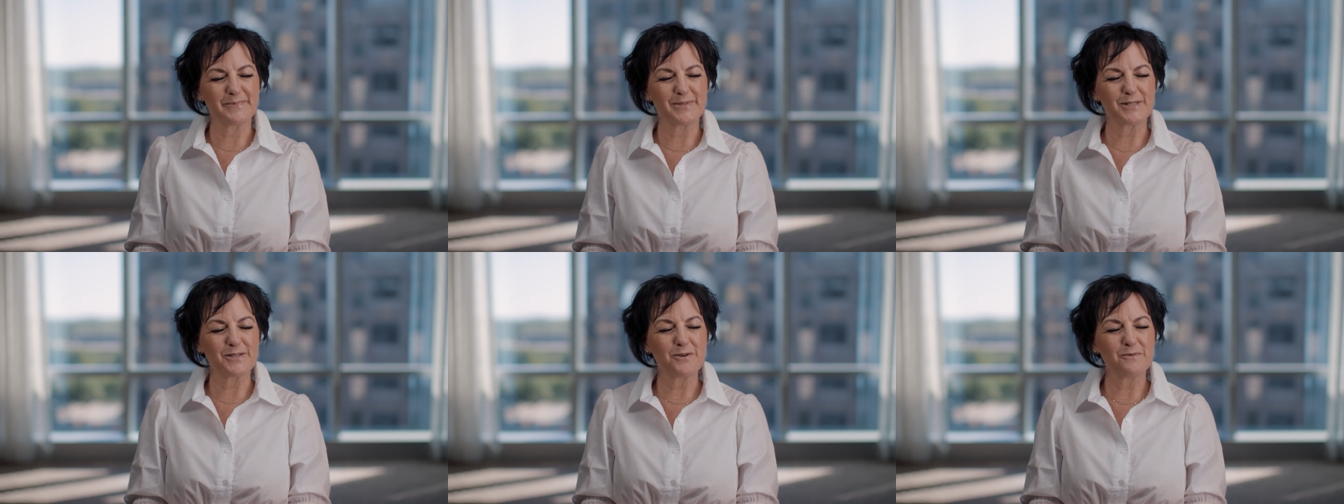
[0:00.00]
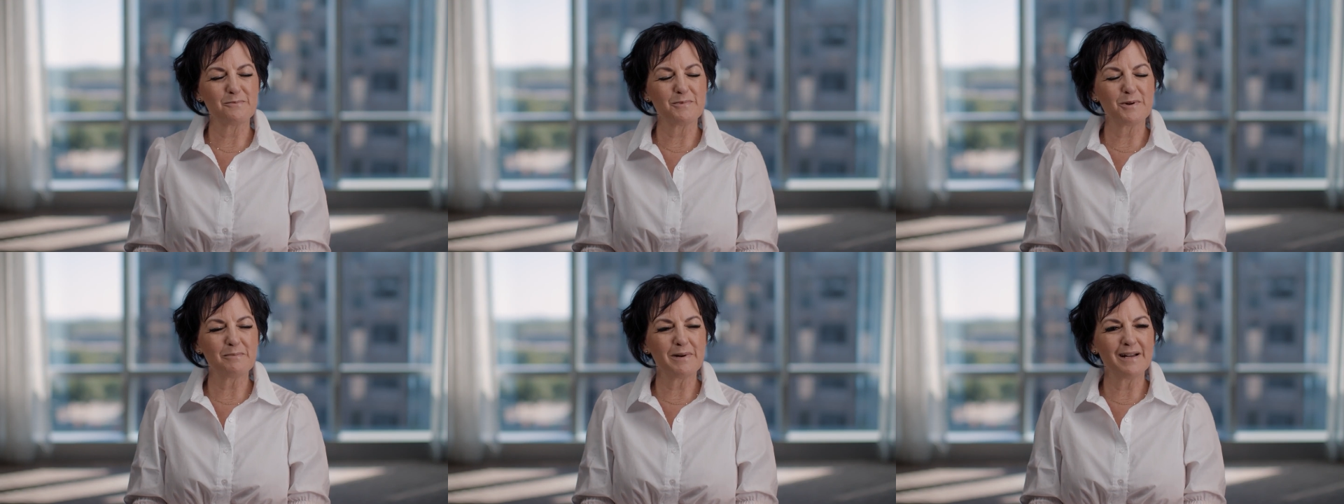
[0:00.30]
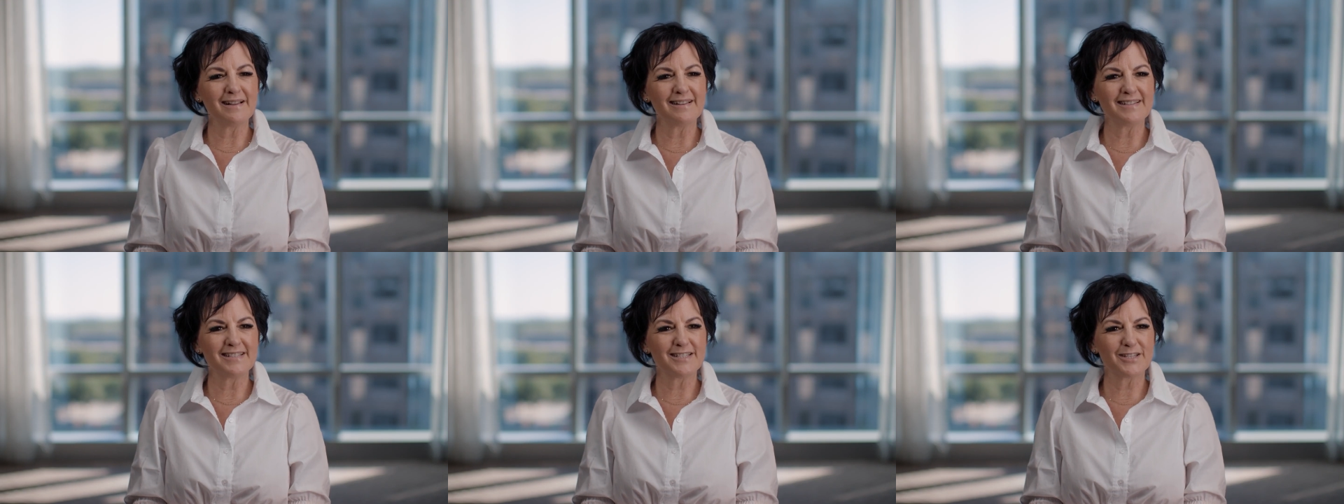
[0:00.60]
So
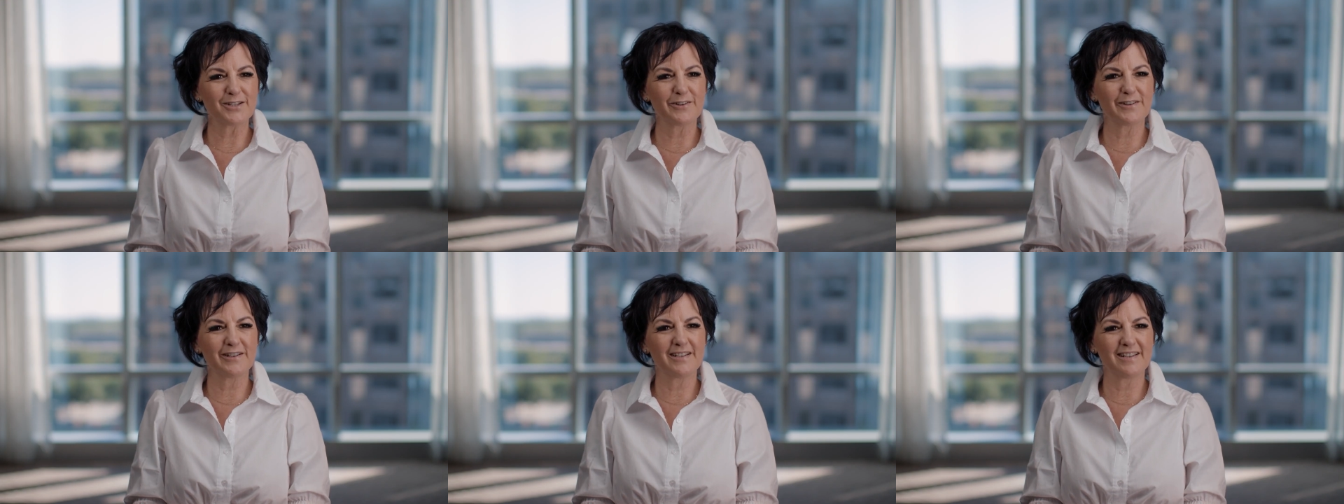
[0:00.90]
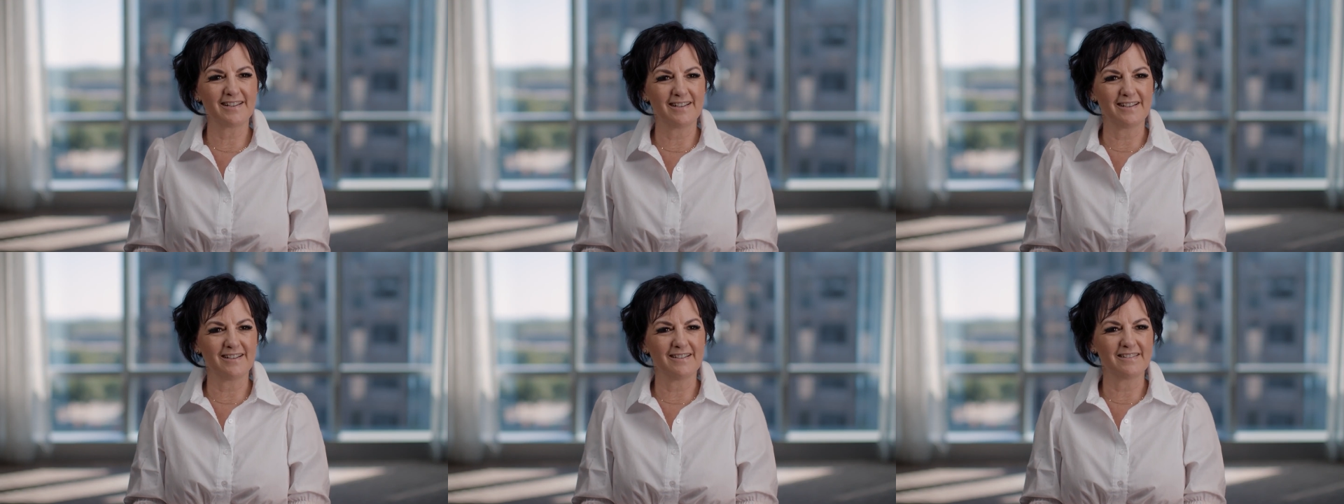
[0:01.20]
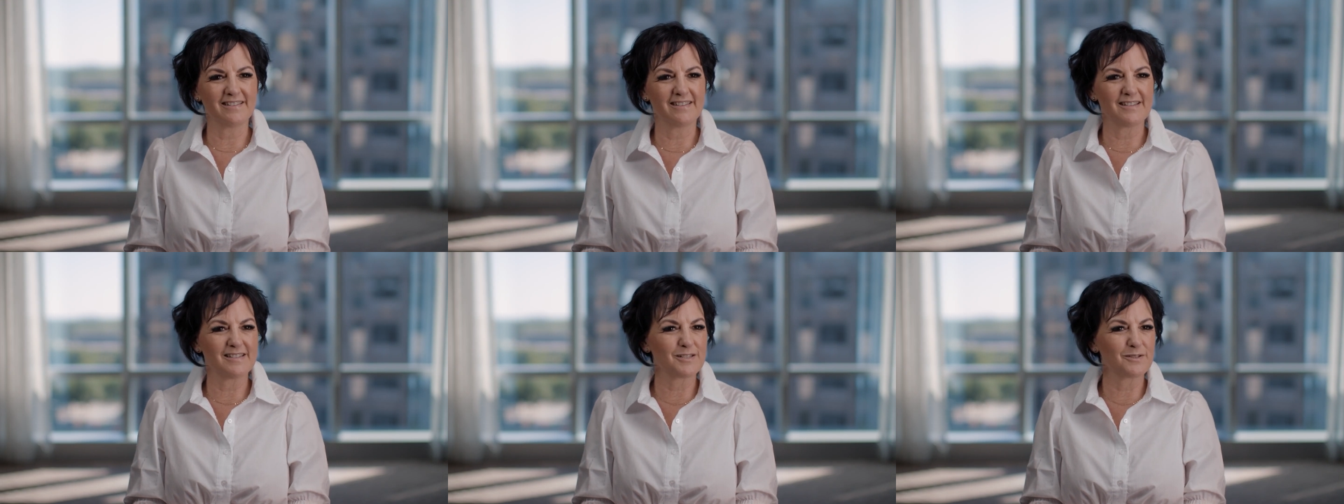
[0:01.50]
mobile integrated
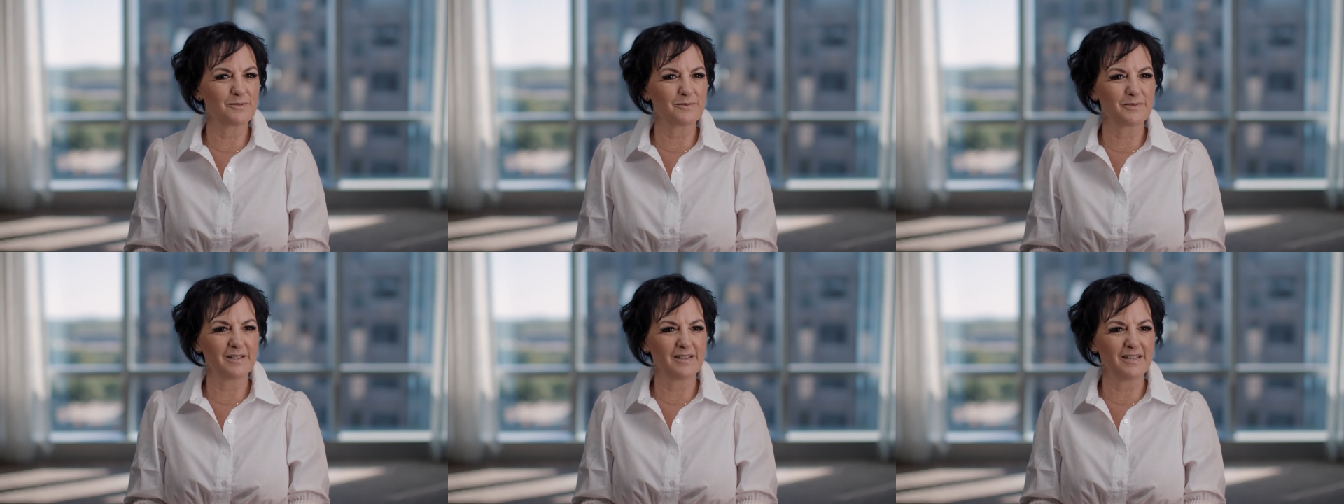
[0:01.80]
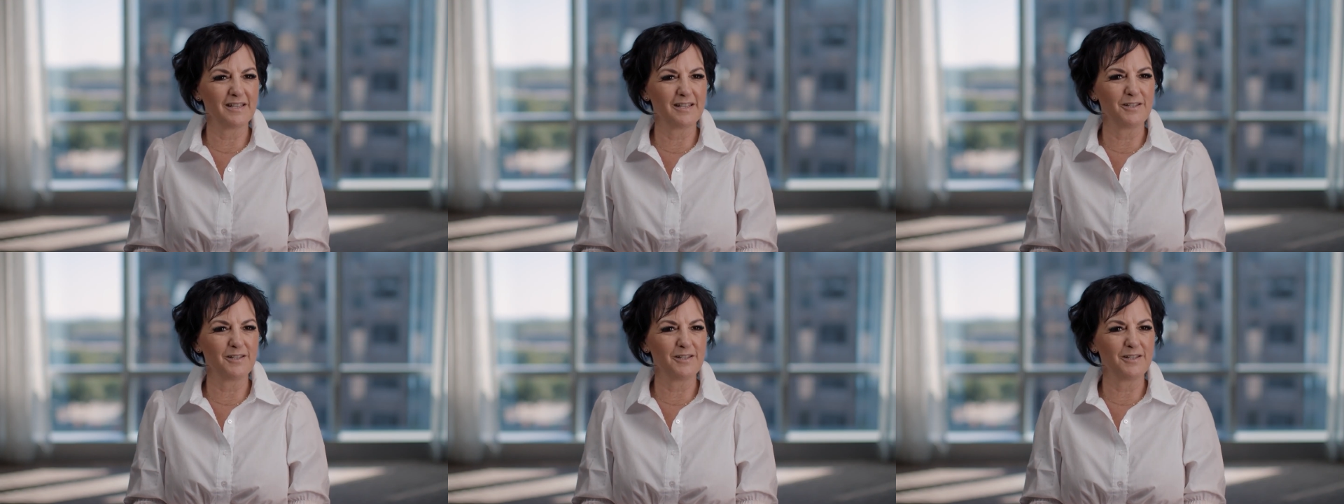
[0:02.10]
health is a really